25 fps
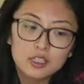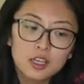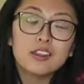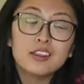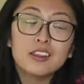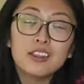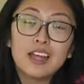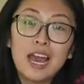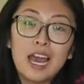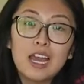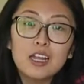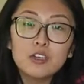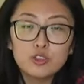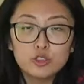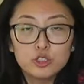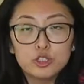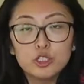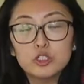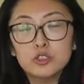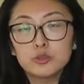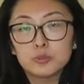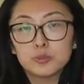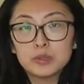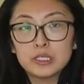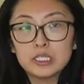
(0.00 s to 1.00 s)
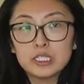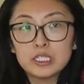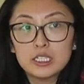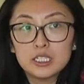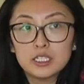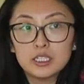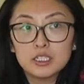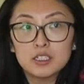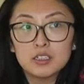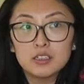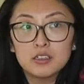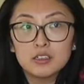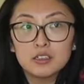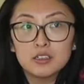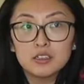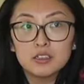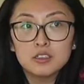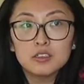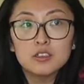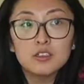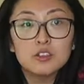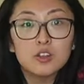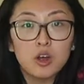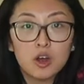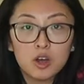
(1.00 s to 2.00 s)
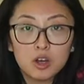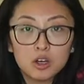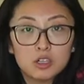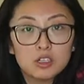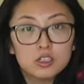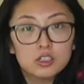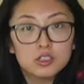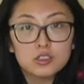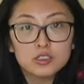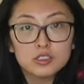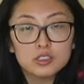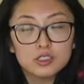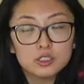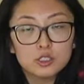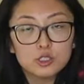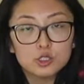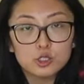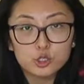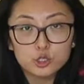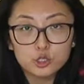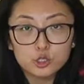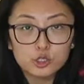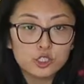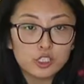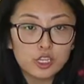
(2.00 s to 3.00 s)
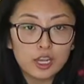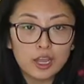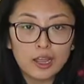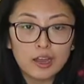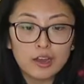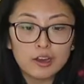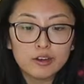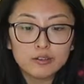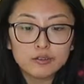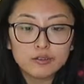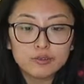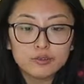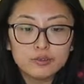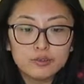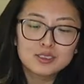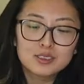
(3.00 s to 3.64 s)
That took me longer than it should have.